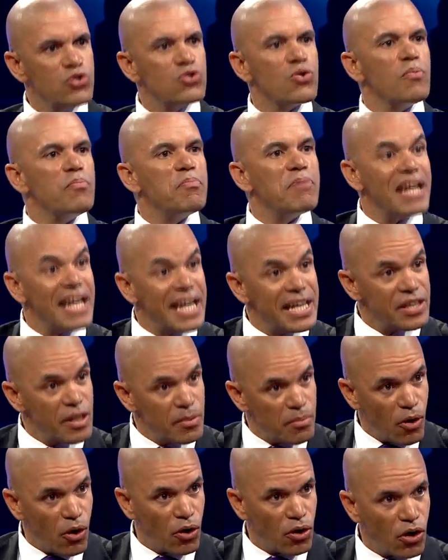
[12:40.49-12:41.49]
to play
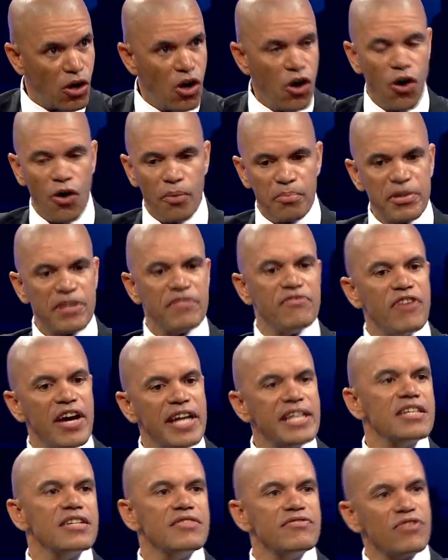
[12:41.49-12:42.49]
the ball or
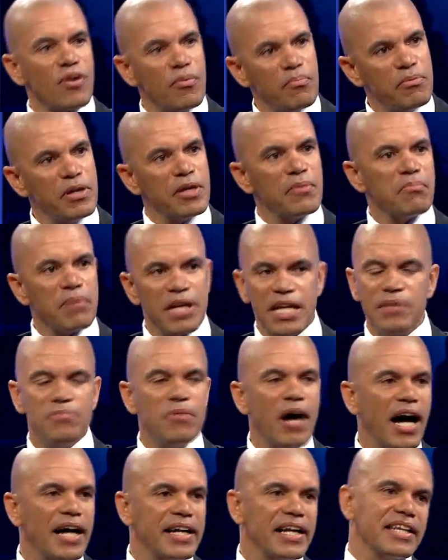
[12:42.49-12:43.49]
prevent it from being
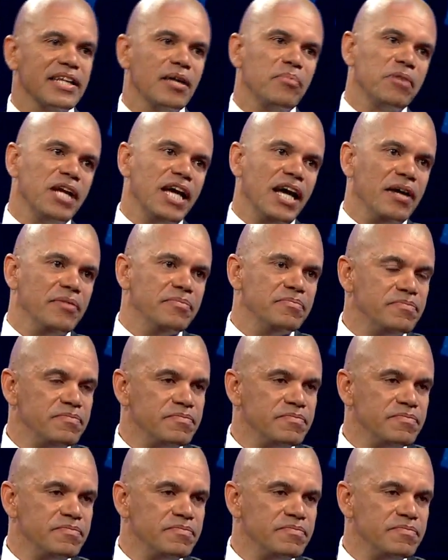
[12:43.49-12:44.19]
played by another player.